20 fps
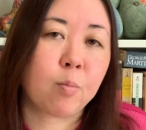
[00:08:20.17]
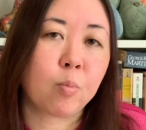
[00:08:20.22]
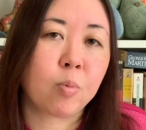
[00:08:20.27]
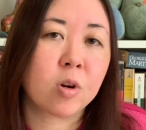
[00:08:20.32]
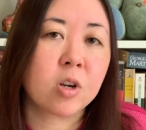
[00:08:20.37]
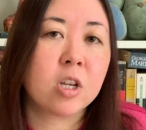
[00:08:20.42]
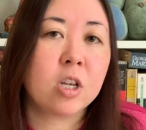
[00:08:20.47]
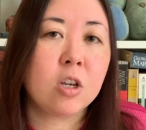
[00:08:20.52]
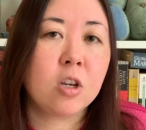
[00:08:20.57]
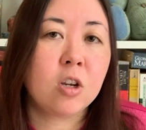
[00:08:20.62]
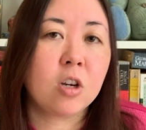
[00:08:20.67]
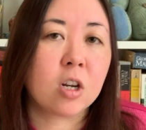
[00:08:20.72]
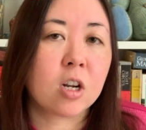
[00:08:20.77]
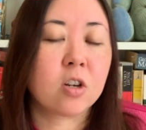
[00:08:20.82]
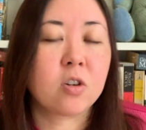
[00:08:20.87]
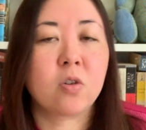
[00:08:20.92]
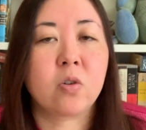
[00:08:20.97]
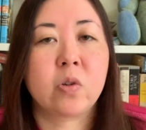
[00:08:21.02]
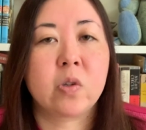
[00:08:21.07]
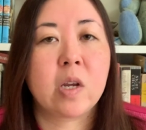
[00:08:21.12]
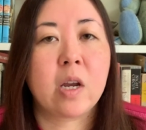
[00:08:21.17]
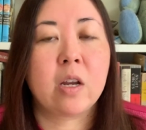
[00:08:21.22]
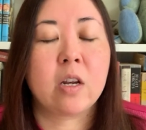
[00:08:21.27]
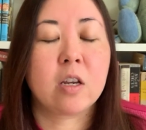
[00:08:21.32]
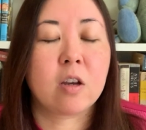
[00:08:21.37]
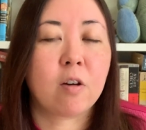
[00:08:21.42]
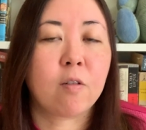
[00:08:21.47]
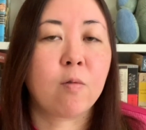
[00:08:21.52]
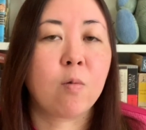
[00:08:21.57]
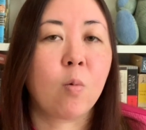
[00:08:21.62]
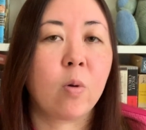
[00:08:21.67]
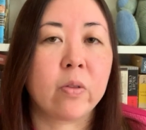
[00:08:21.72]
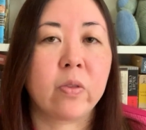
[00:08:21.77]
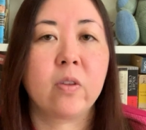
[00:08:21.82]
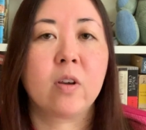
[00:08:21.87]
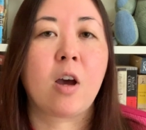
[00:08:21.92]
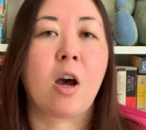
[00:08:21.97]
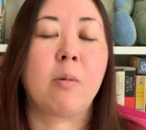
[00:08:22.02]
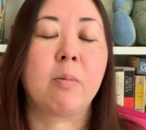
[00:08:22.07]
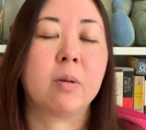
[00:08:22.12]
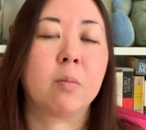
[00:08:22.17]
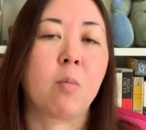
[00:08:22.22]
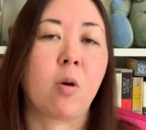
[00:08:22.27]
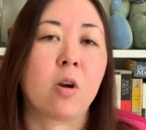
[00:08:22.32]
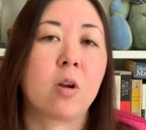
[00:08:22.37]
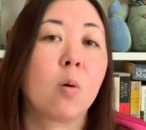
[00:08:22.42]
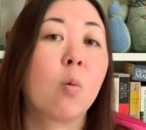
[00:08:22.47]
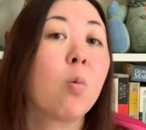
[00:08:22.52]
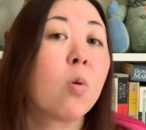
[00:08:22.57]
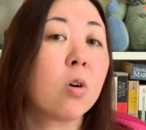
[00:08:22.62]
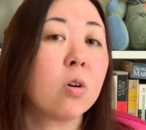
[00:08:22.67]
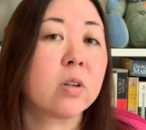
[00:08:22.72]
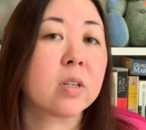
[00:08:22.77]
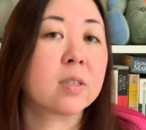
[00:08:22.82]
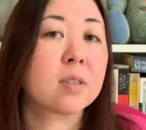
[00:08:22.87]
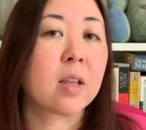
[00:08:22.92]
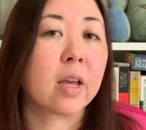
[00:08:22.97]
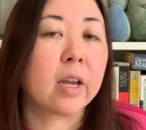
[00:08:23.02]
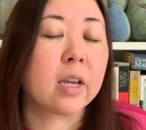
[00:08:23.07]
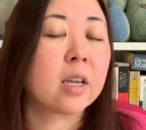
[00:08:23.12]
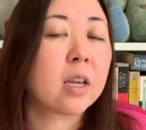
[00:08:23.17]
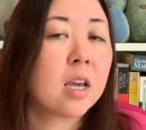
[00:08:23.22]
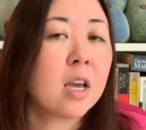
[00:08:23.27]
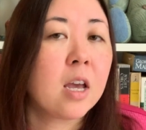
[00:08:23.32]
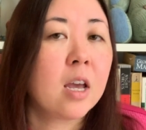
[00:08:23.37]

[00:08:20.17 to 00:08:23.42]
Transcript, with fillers: pretty good understanding of what the Goblin Market world is like,